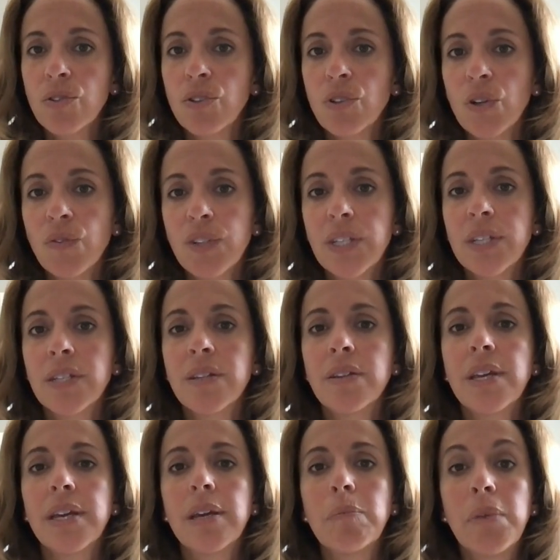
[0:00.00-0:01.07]
or services so
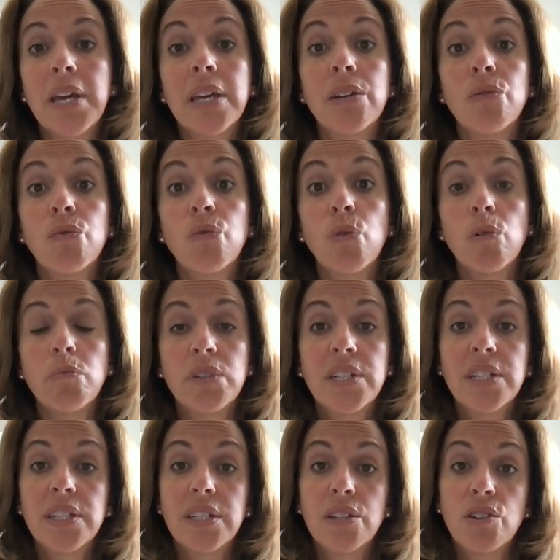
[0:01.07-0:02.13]
they can make an informed
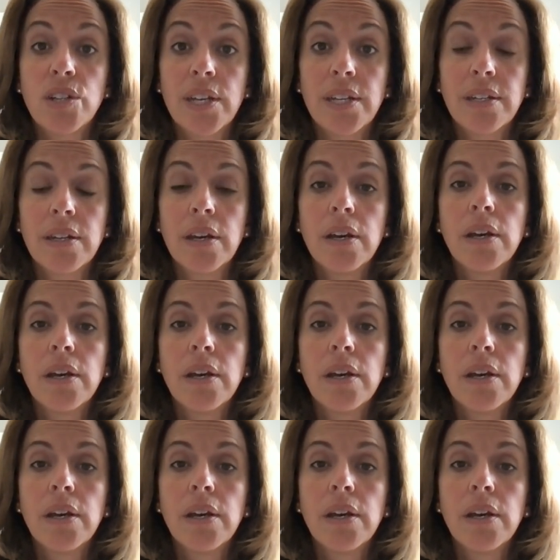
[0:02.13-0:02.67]
decision.